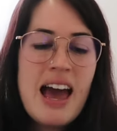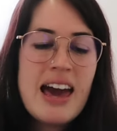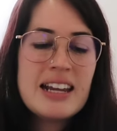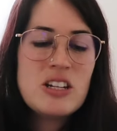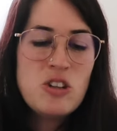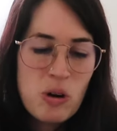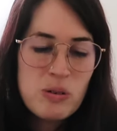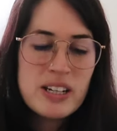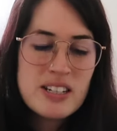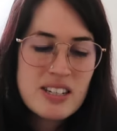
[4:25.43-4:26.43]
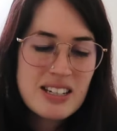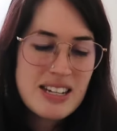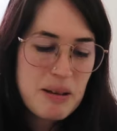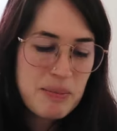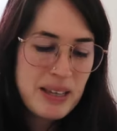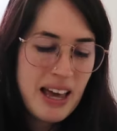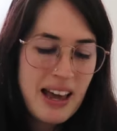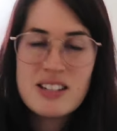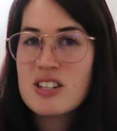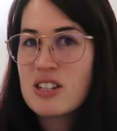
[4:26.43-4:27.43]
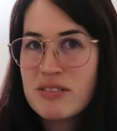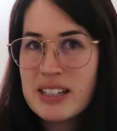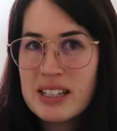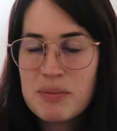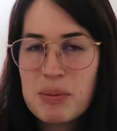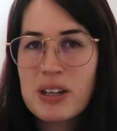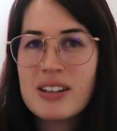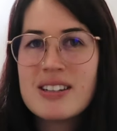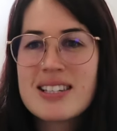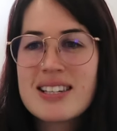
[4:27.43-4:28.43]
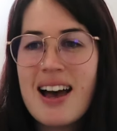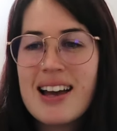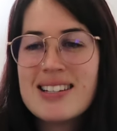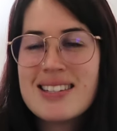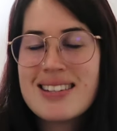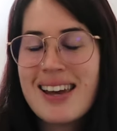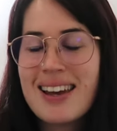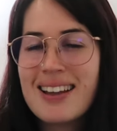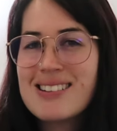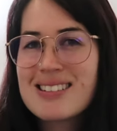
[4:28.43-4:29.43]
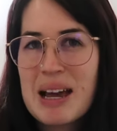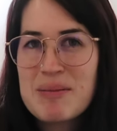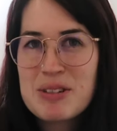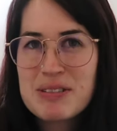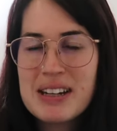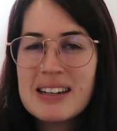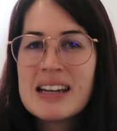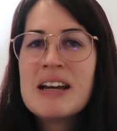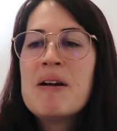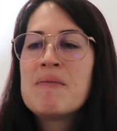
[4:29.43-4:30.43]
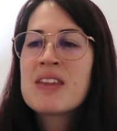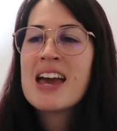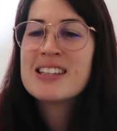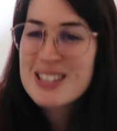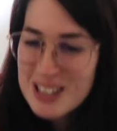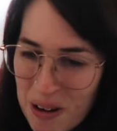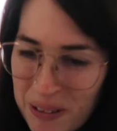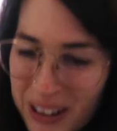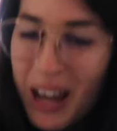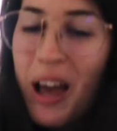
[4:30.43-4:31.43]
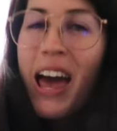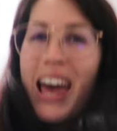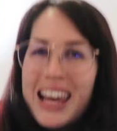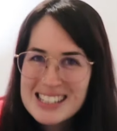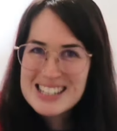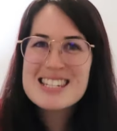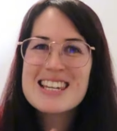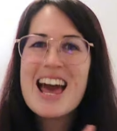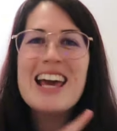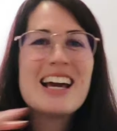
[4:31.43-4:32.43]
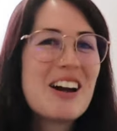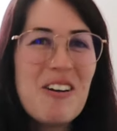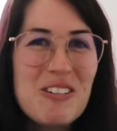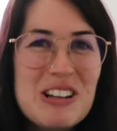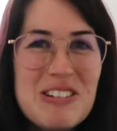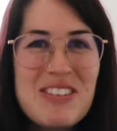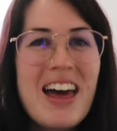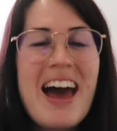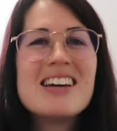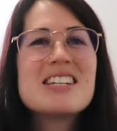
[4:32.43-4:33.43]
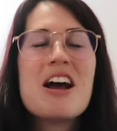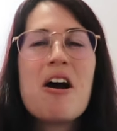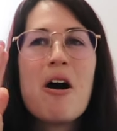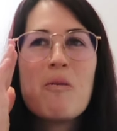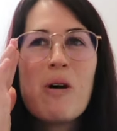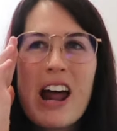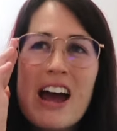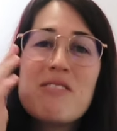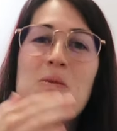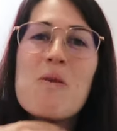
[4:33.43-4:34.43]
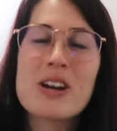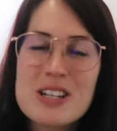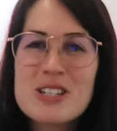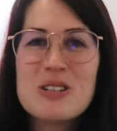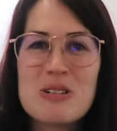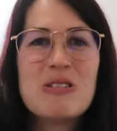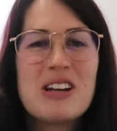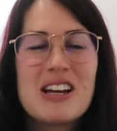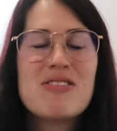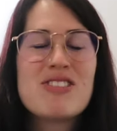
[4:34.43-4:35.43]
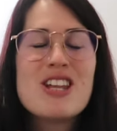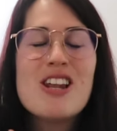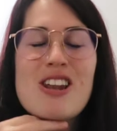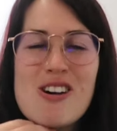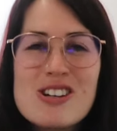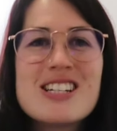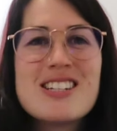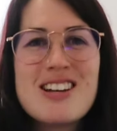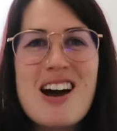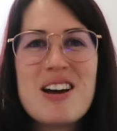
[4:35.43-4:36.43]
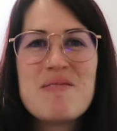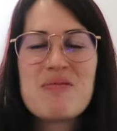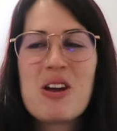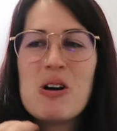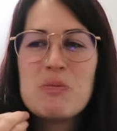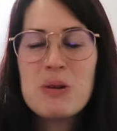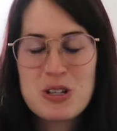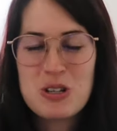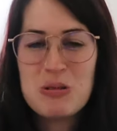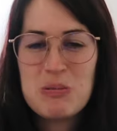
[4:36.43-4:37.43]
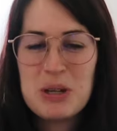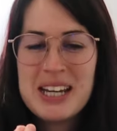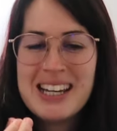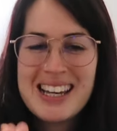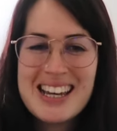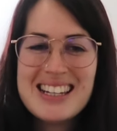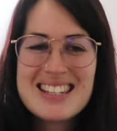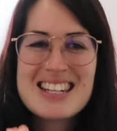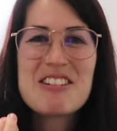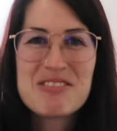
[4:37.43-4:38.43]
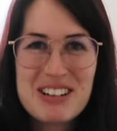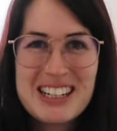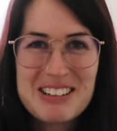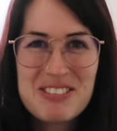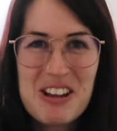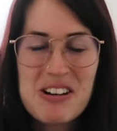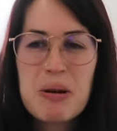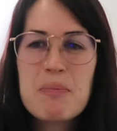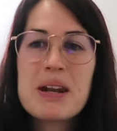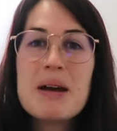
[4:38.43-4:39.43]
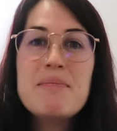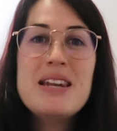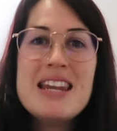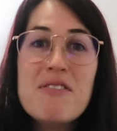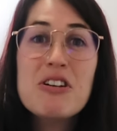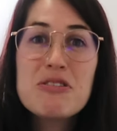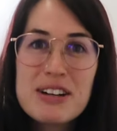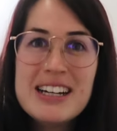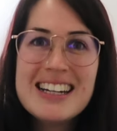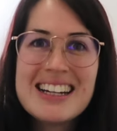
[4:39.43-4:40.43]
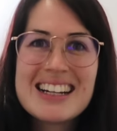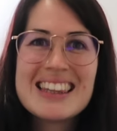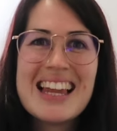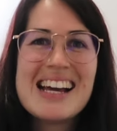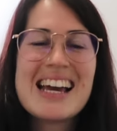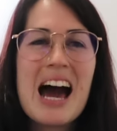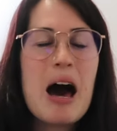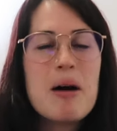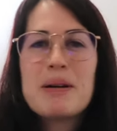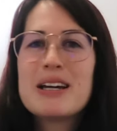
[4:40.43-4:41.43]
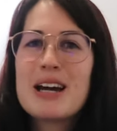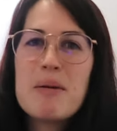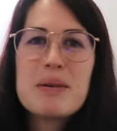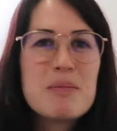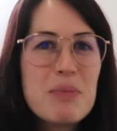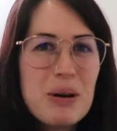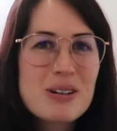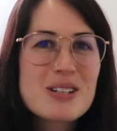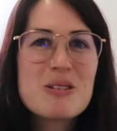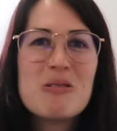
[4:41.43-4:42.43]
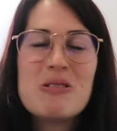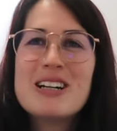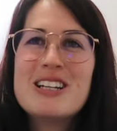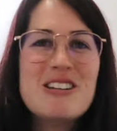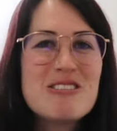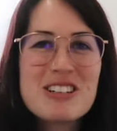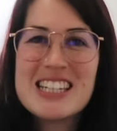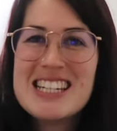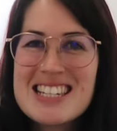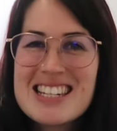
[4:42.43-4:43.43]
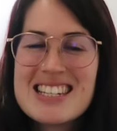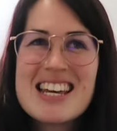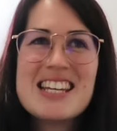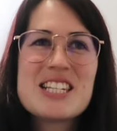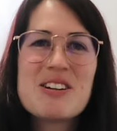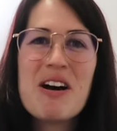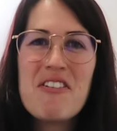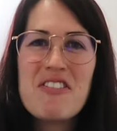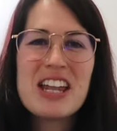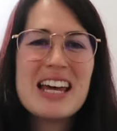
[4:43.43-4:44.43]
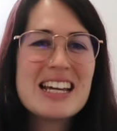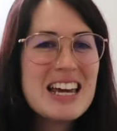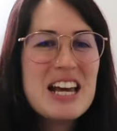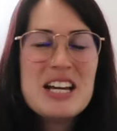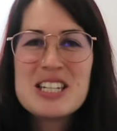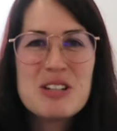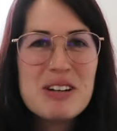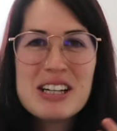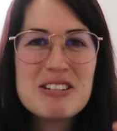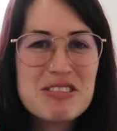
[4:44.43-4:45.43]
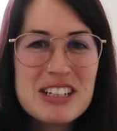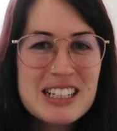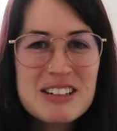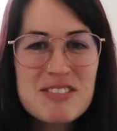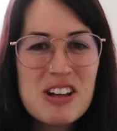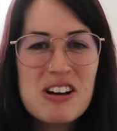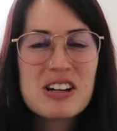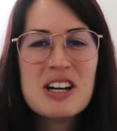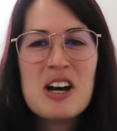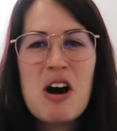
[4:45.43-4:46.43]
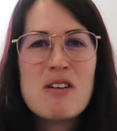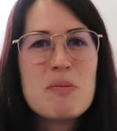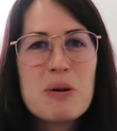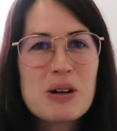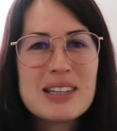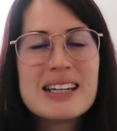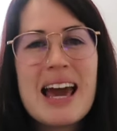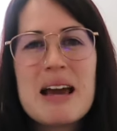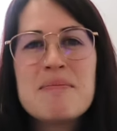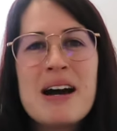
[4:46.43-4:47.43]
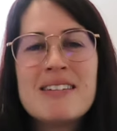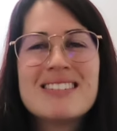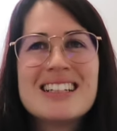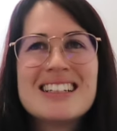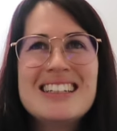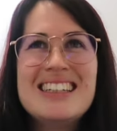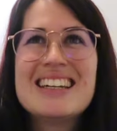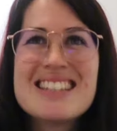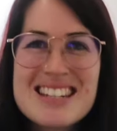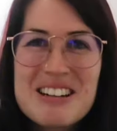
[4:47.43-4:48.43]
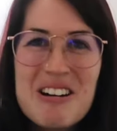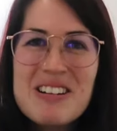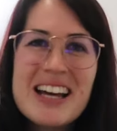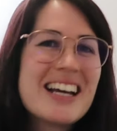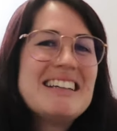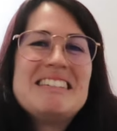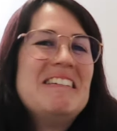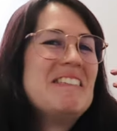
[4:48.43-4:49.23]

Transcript: And I know that it's gonna take me ages to read it because I just take a long time to read. And so, in saying all of that, what I've wanted to do for the longest time on booktube is a reading vlog, but I'm never reading like up and coming books or new releases, and so I feel like doing a reading vlog of a book that came out years ago, like,